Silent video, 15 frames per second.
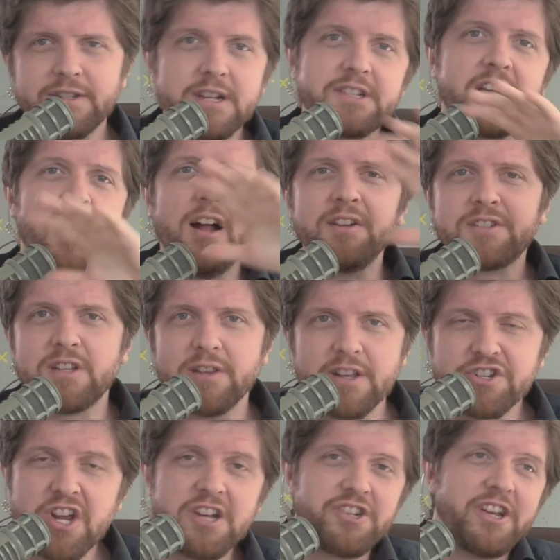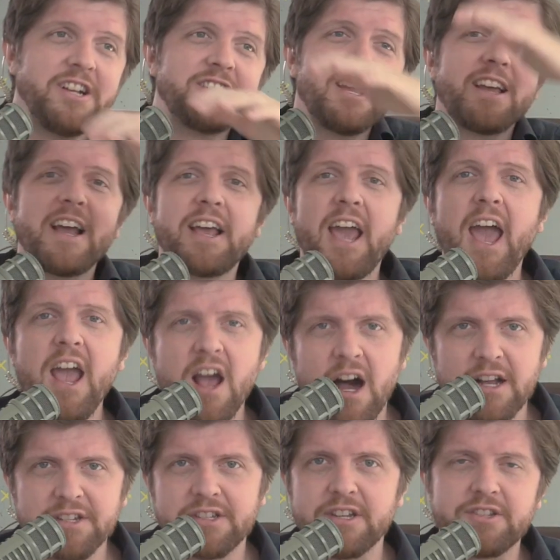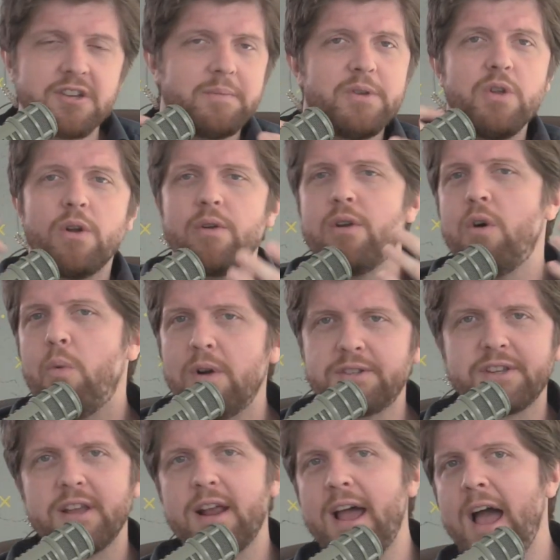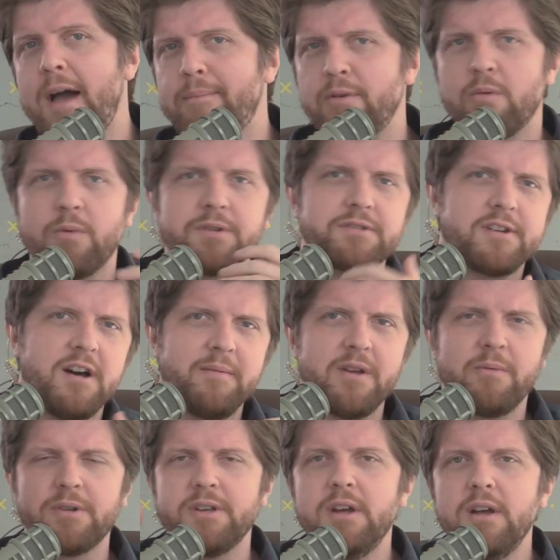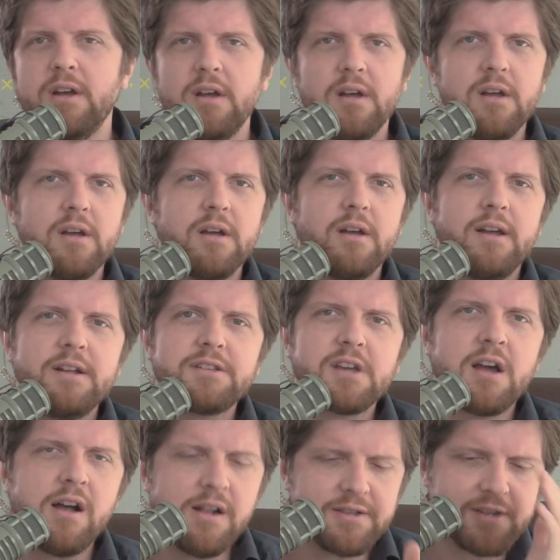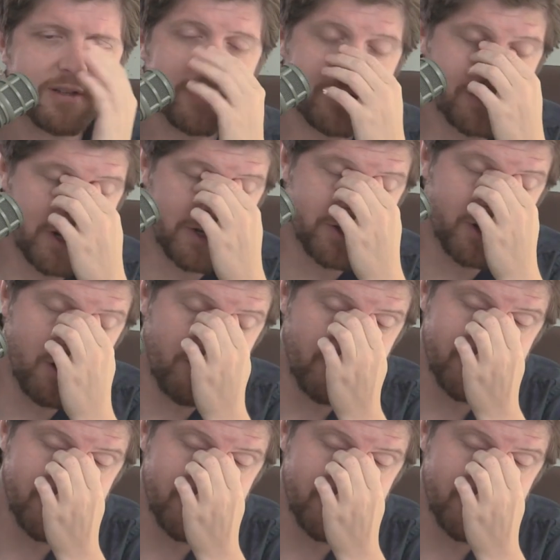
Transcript: It's constantly changing. It's like a chaos system. You don't know what's going to happen, what's coming. What... It's constantly changing over